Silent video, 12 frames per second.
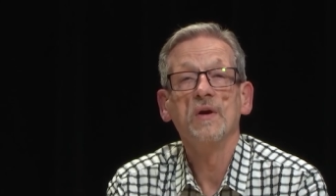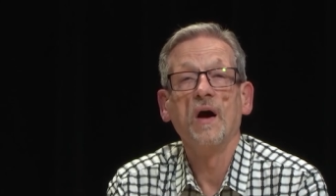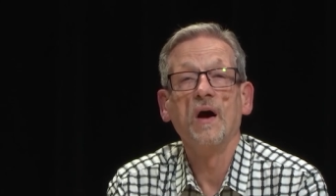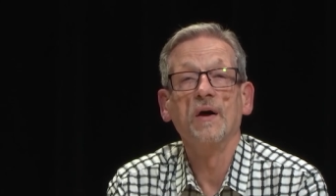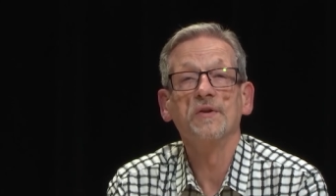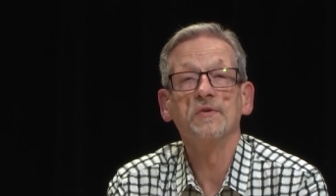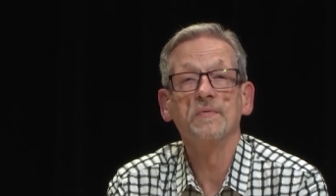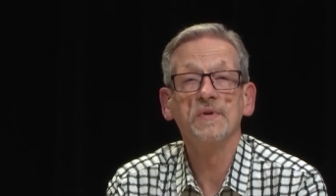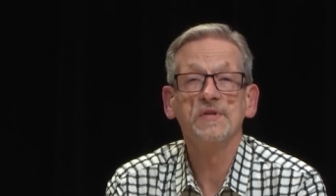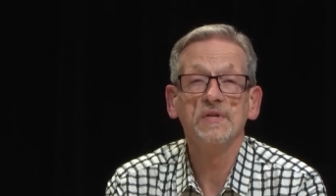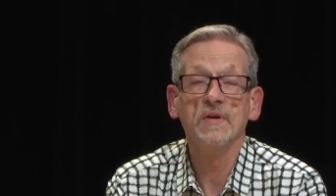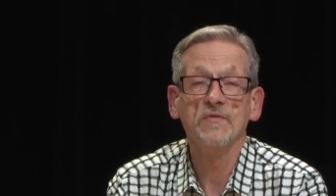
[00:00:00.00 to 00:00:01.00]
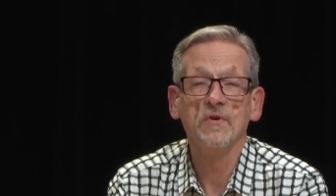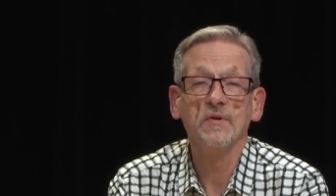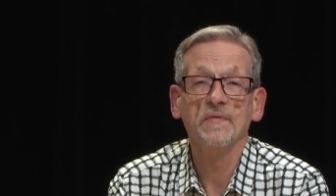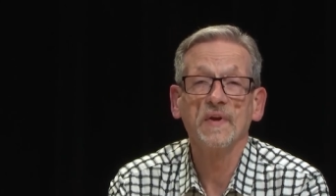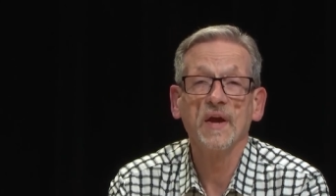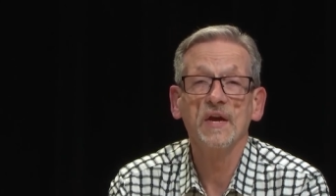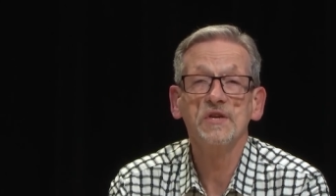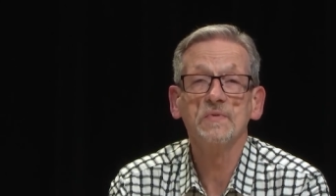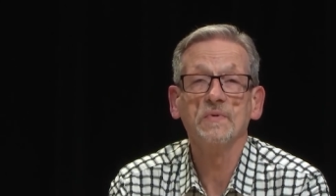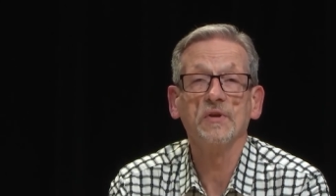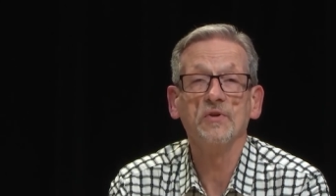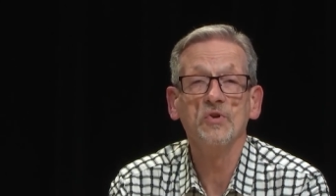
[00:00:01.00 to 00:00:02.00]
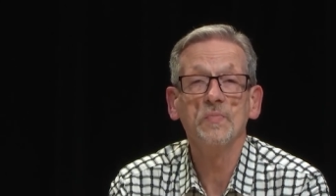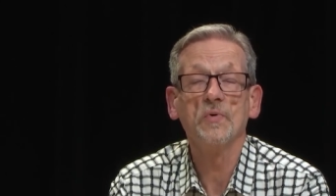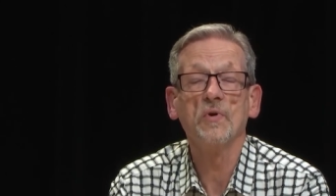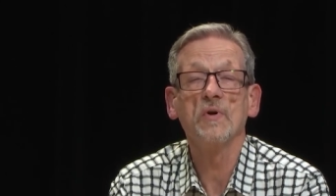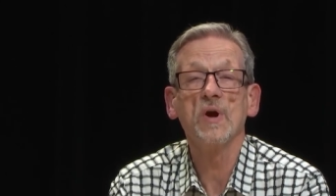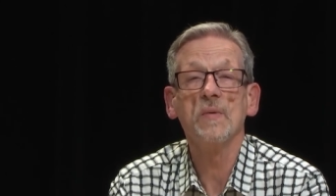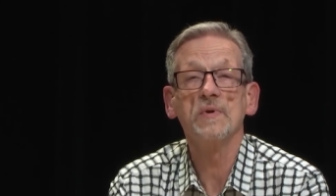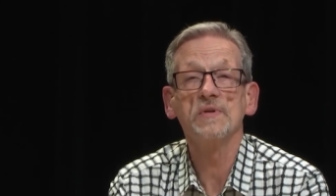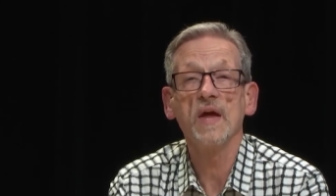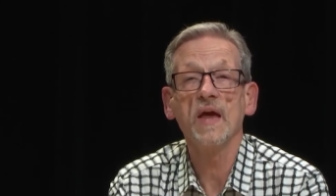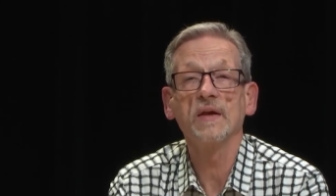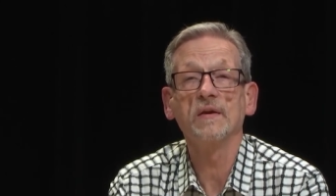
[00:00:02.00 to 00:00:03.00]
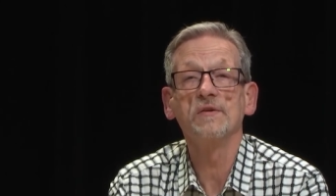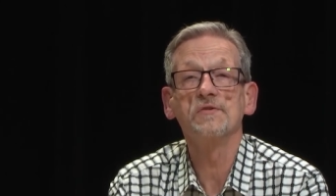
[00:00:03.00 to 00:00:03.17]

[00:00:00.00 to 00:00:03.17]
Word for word: Uh, to receive notification when a new program is added,